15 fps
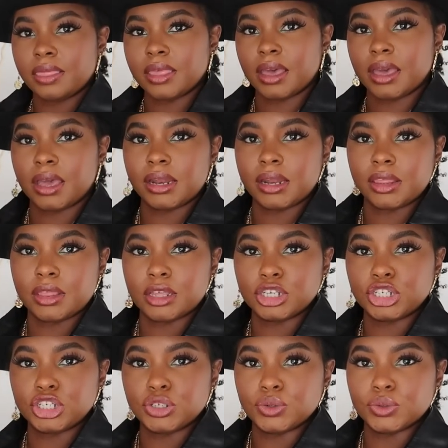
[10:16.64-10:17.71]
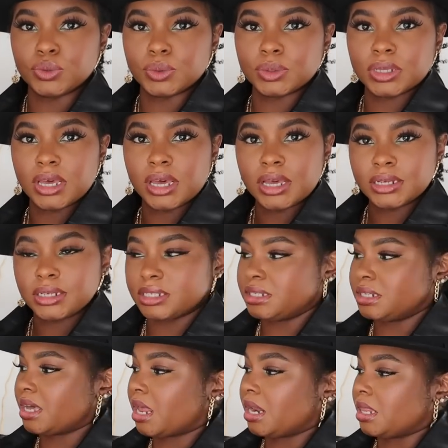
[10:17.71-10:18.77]
and then the shoes
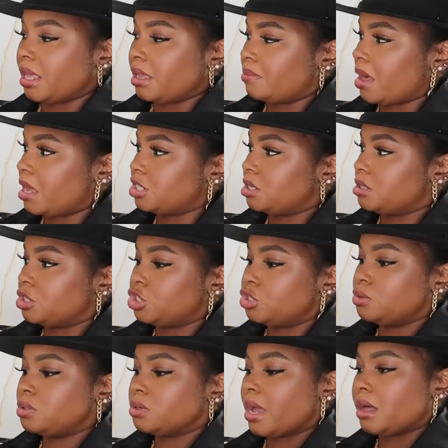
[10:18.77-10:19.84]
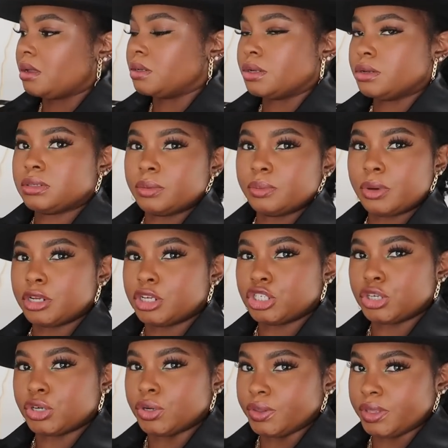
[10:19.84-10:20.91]
just to kind of like match. And the shoes are Aldo, so I'm pretty
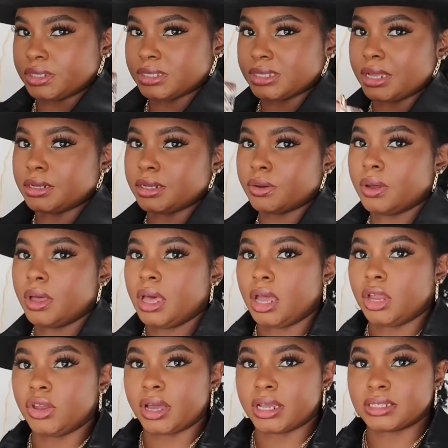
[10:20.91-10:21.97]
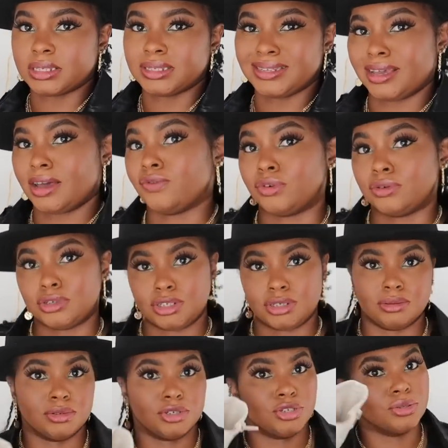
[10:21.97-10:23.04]
sure this is Aldo. You guys can see I've worn the
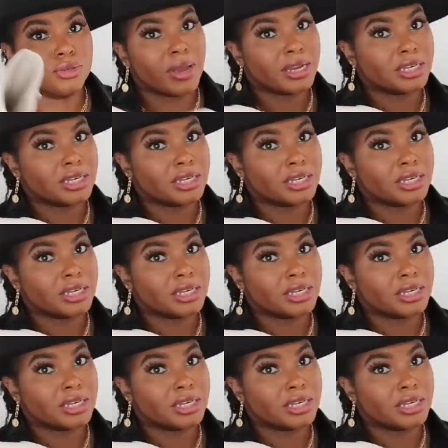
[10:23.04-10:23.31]
shoes. Shoes are